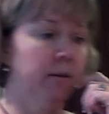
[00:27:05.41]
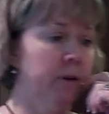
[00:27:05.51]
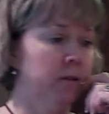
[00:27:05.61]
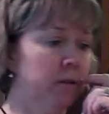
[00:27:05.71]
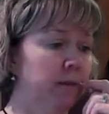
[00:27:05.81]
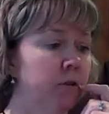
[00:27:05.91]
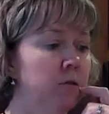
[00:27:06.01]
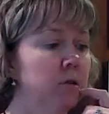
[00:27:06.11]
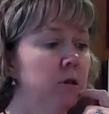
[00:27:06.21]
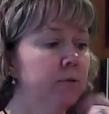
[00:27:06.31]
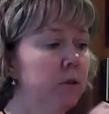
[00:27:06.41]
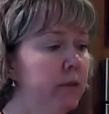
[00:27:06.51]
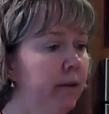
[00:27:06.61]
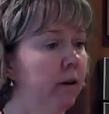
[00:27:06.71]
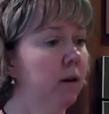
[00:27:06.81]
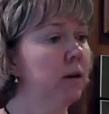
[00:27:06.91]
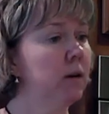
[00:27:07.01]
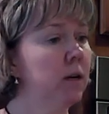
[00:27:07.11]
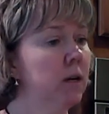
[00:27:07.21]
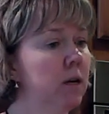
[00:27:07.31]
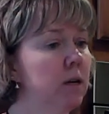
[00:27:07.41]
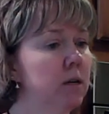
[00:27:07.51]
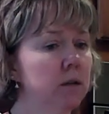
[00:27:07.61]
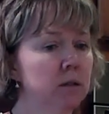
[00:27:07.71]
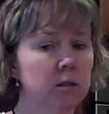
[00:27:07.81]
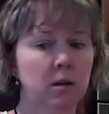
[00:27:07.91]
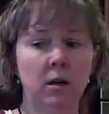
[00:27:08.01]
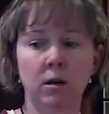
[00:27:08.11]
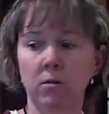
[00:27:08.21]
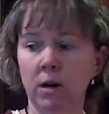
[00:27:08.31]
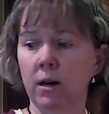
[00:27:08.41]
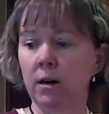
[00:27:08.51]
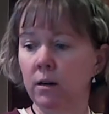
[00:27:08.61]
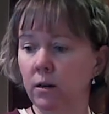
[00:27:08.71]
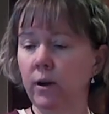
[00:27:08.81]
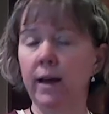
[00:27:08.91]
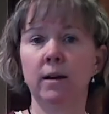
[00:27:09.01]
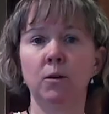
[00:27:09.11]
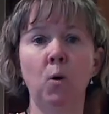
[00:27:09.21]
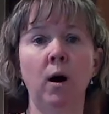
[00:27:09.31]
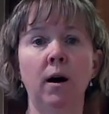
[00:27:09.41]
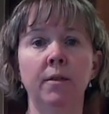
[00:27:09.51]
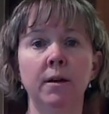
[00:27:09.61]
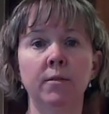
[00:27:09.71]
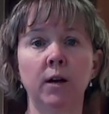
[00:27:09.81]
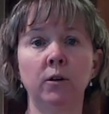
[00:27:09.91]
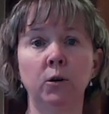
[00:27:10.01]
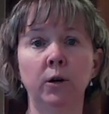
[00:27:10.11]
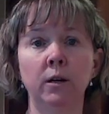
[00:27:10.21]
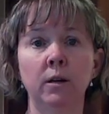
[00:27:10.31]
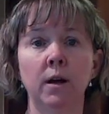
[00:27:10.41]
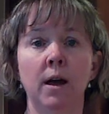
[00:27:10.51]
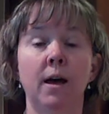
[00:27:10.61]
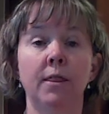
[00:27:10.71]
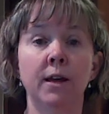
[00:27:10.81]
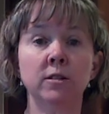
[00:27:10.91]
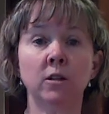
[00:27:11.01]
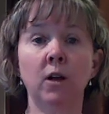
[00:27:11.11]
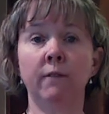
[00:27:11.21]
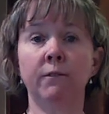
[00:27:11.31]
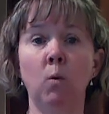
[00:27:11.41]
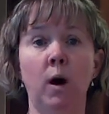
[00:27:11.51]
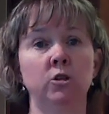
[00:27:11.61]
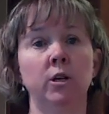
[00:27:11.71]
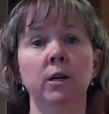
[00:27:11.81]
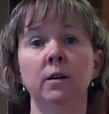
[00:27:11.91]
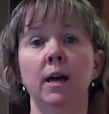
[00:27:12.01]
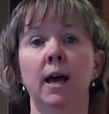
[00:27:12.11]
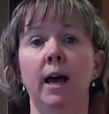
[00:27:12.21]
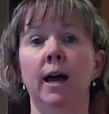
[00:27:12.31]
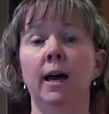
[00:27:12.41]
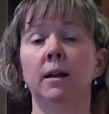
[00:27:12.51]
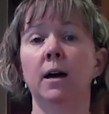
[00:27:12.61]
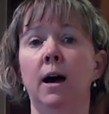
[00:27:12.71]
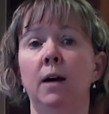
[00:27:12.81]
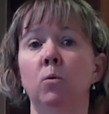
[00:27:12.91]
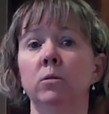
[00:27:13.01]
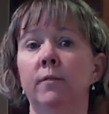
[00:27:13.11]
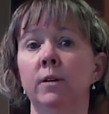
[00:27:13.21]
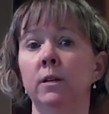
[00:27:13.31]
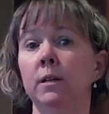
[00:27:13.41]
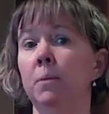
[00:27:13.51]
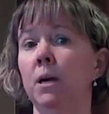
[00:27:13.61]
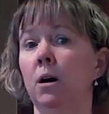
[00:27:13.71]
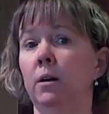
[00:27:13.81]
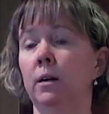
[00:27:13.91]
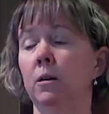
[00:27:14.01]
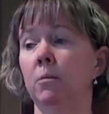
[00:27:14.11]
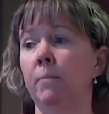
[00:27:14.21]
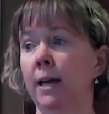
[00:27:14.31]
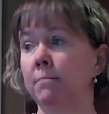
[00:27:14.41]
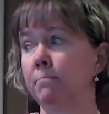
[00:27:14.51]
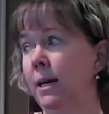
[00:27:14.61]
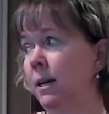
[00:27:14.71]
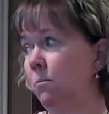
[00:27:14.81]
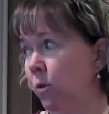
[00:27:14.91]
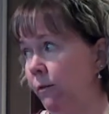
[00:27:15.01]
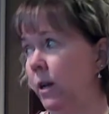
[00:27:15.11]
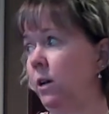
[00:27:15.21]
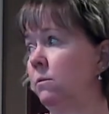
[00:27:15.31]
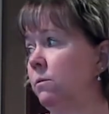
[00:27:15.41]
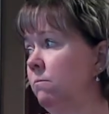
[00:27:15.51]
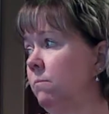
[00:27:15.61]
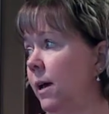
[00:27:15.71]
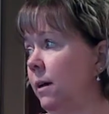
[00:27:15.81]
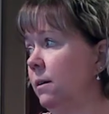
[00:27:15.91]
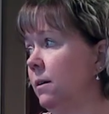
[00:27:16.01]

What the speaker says: fun stuff using your FoodSaver. So, okay, well, I think that'll do it. Thanks a lot for watching. And I will definitely be on here making more videos, like,